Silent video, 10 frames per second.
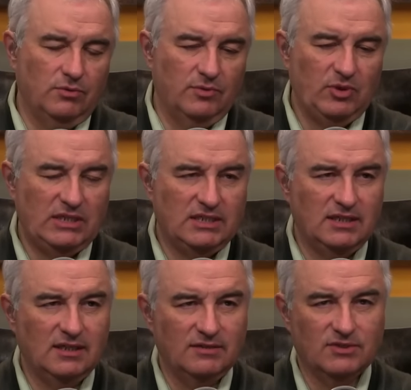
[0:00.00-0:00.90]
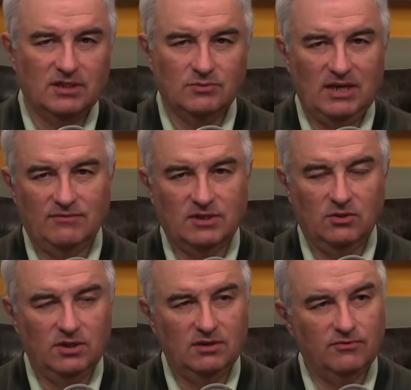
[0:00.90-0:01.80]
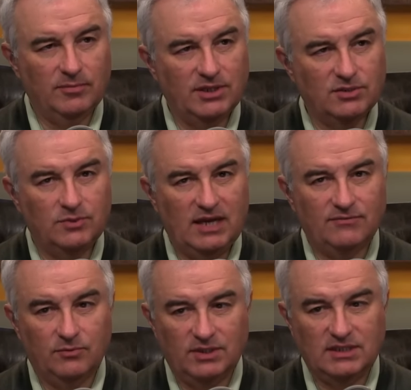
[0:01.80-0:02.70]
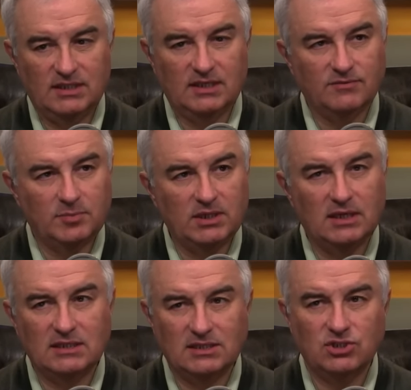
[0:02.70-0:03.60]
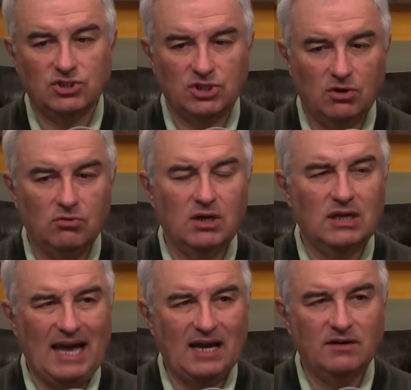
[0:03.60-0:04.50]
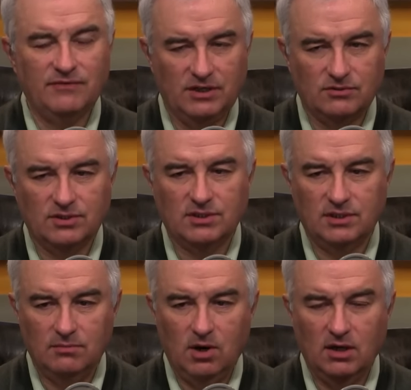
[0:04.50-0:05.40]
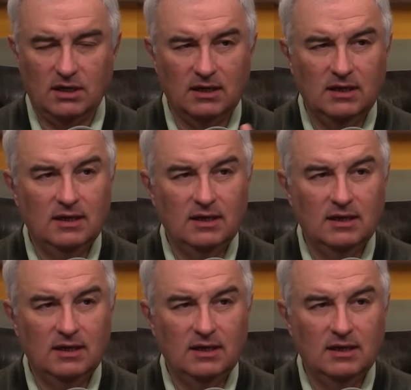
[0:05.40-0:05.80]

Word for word: We read tea leaves because we have so little information. We have to read tea leaves. But does it show a lack of interest in the market?